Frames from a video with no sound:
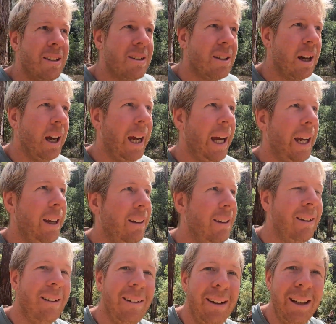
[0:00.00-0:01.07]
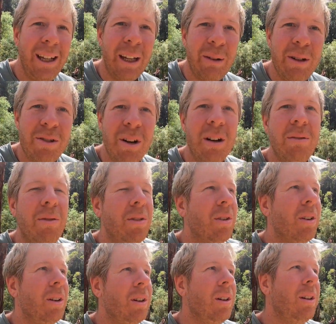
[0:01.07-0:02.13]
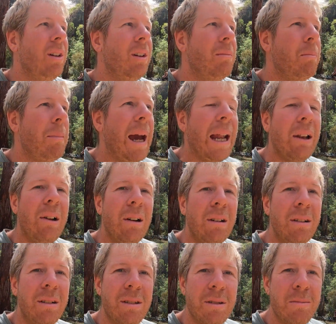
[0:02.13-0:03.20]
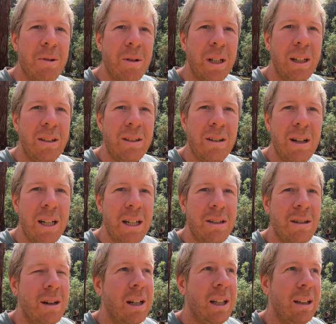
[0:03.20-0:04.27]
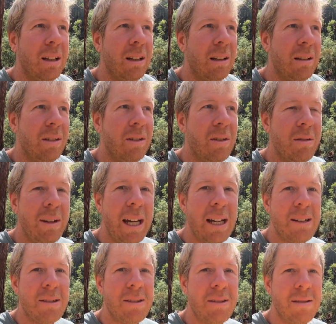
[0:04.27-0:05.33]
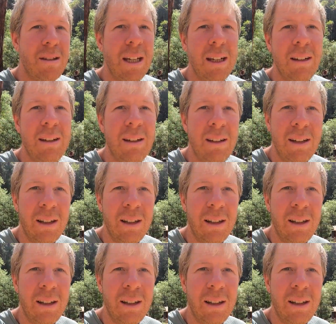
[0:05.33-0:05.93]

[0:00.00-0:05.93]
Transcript: So yeah, we drove through Matlock this morning, tiny little sort of house thing,